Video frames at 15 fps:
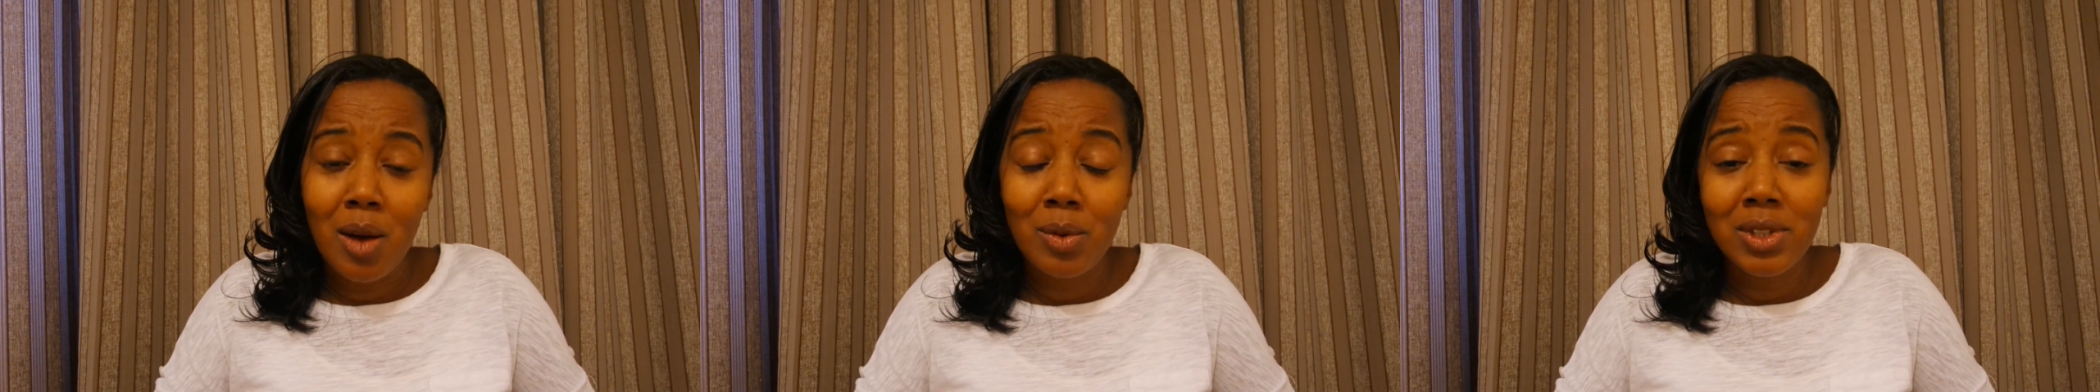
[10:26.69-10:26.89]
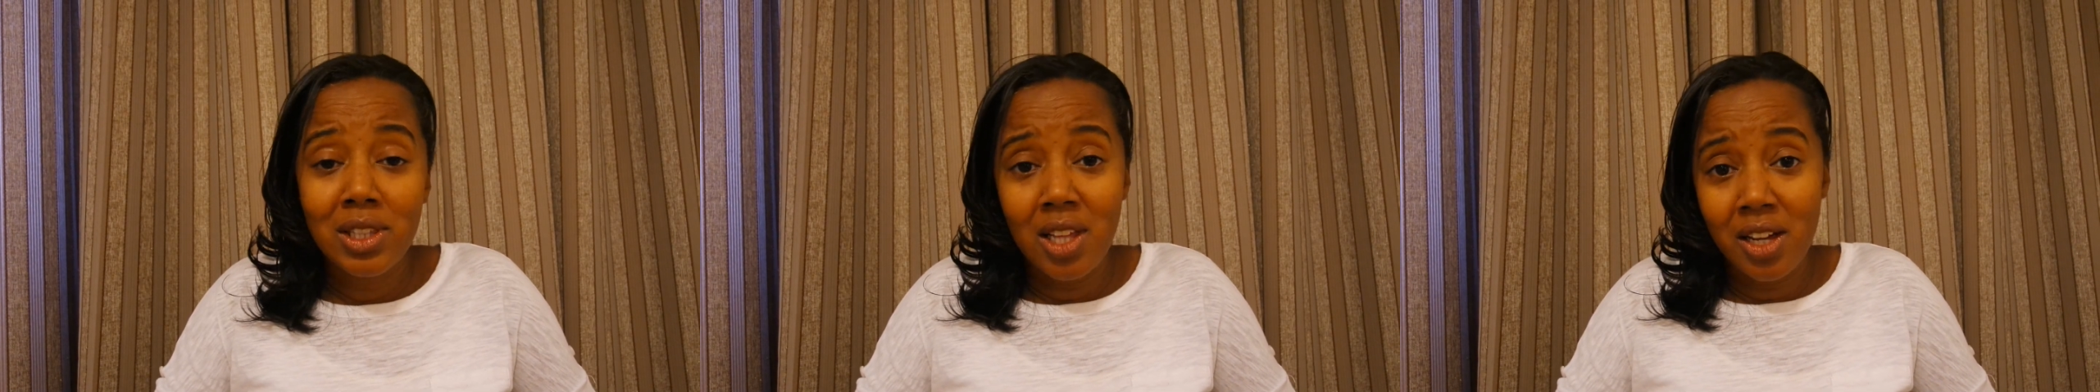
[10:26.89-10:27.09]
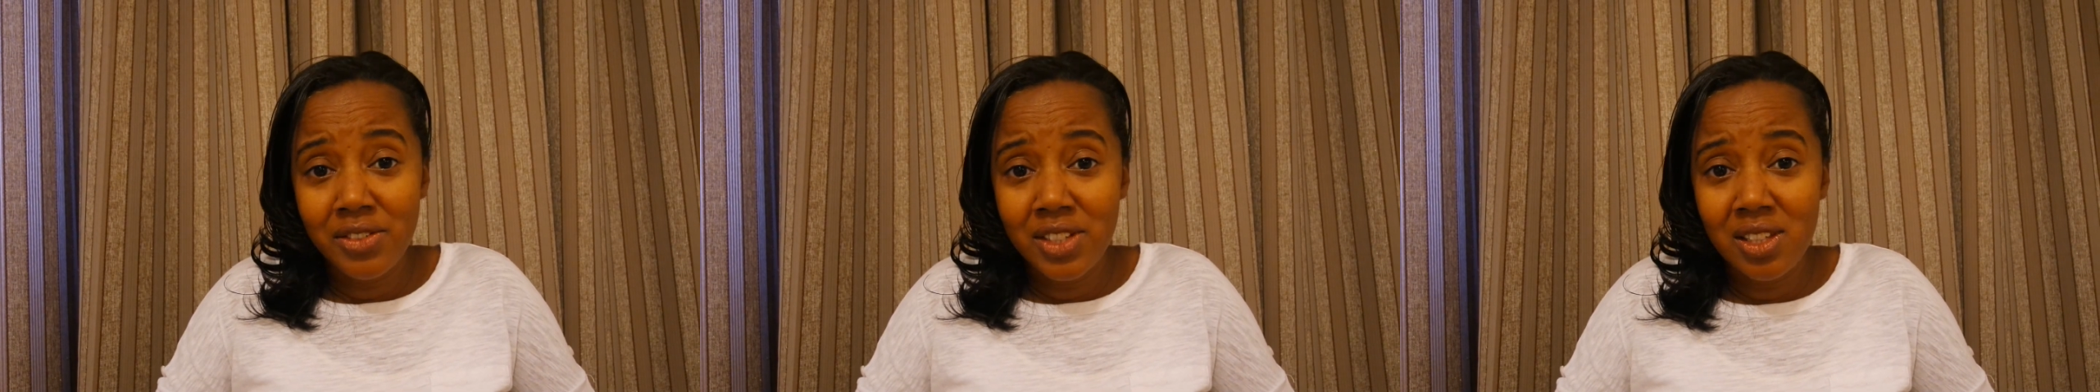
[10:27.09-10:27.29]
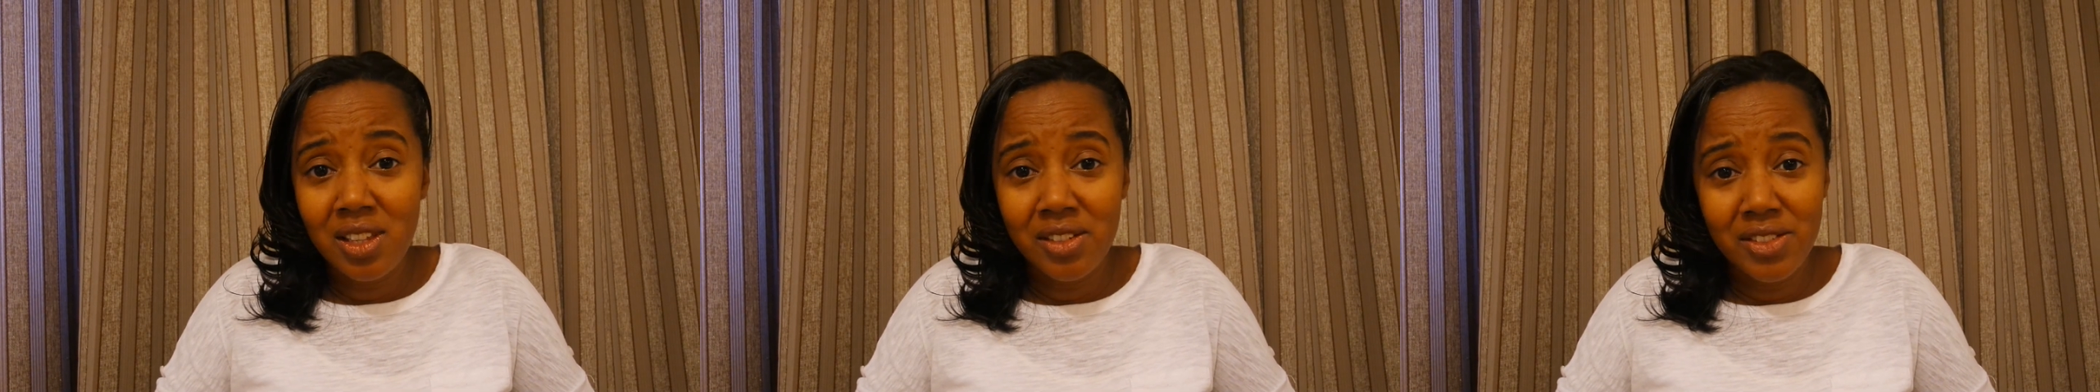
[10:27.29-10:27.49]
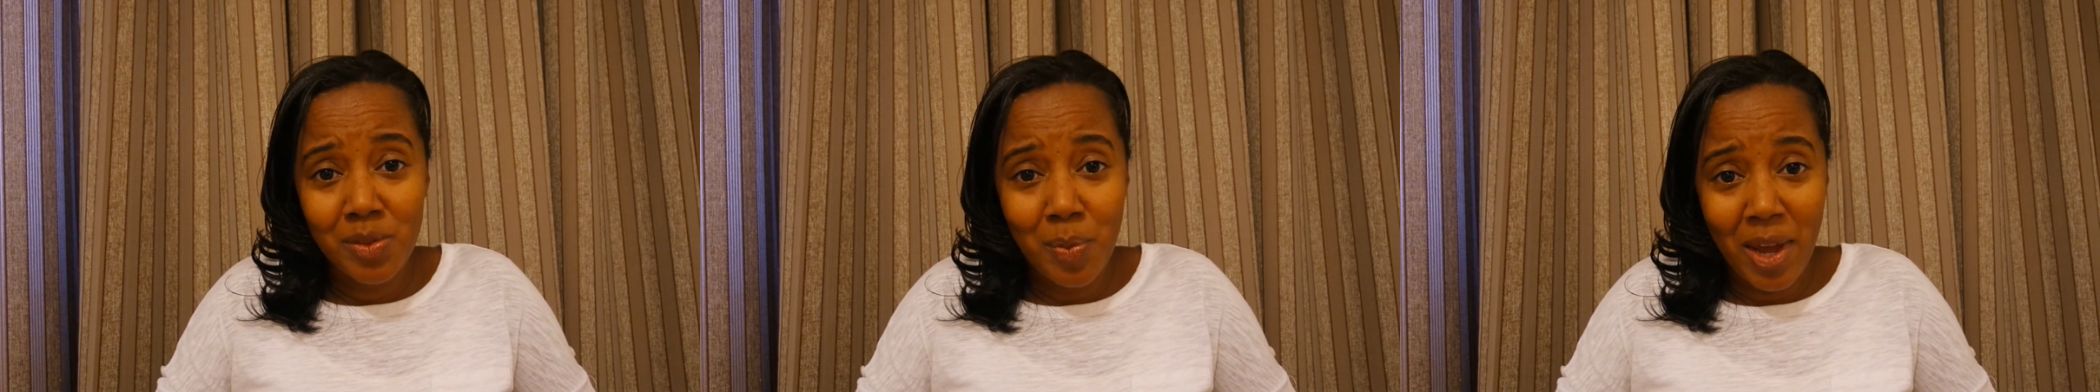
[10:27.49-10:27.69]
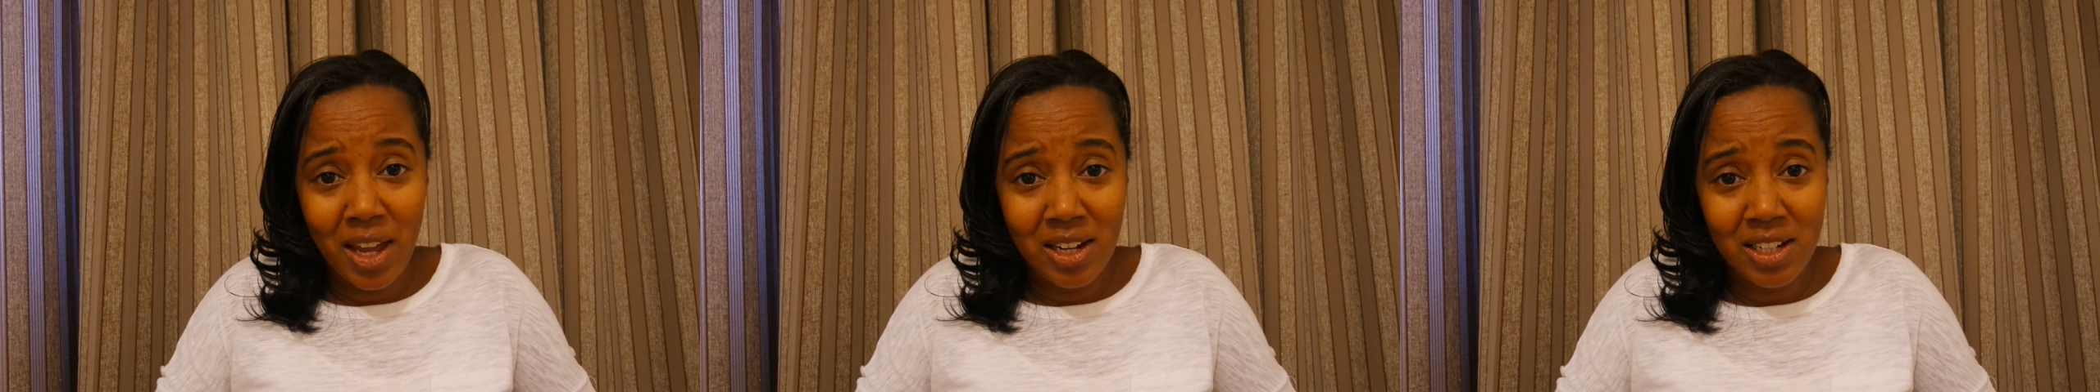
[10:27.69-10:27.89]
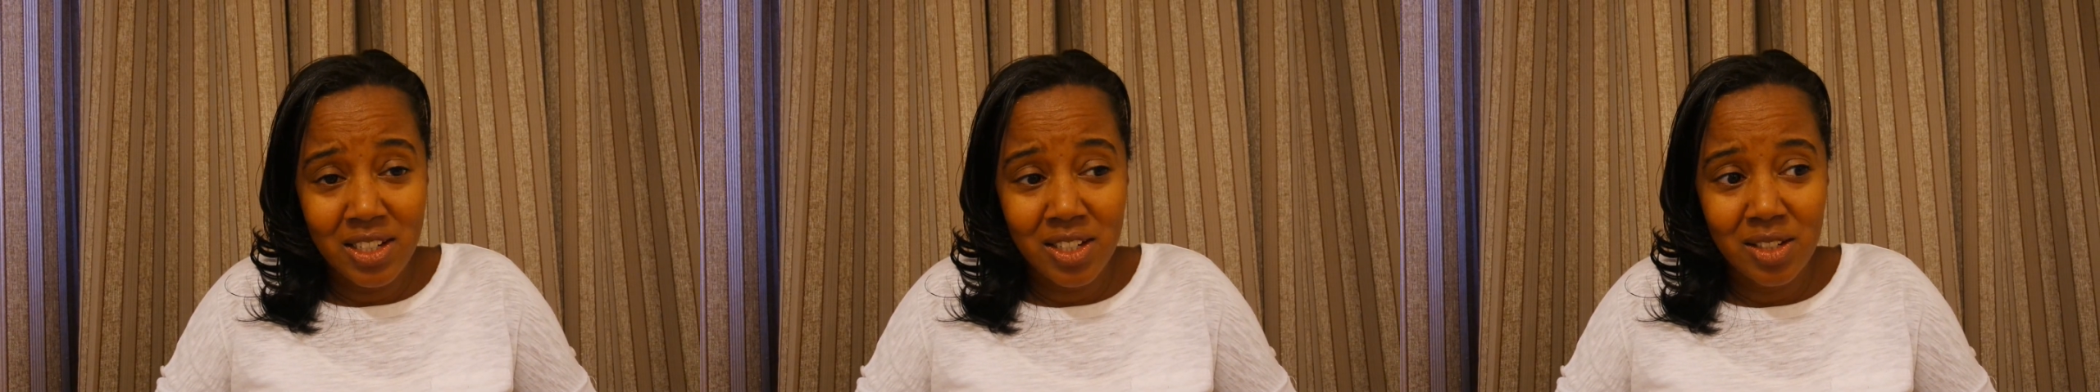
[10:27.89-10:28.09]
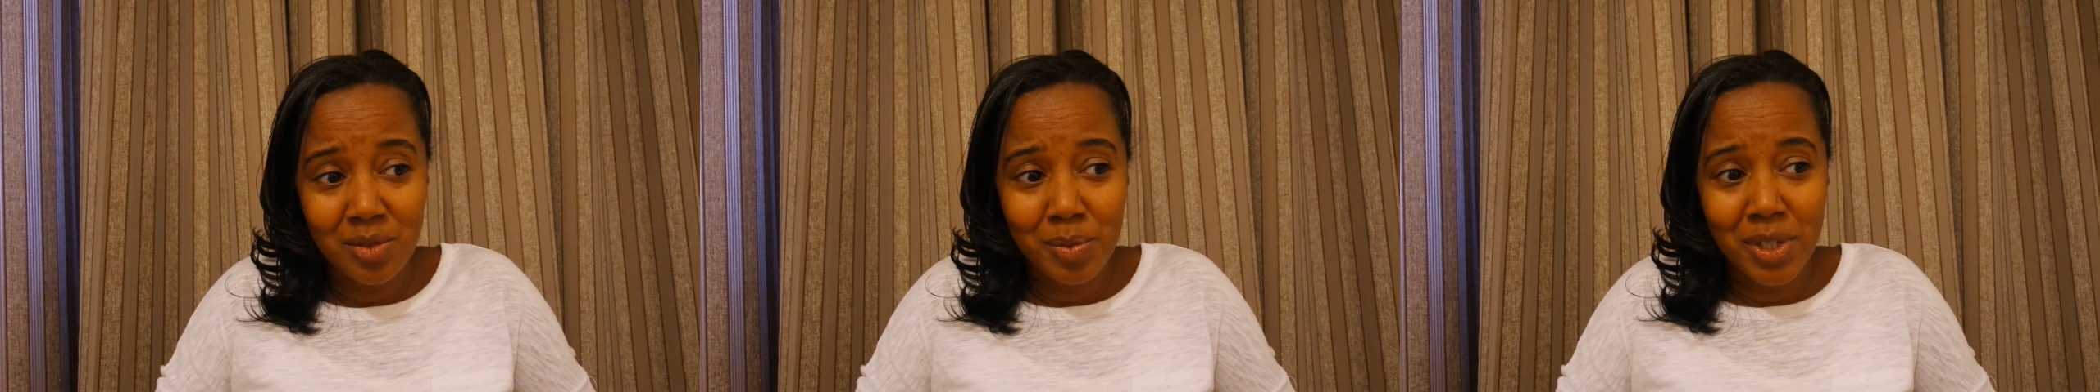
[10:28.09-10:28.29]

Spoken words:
I would love to learn Spanish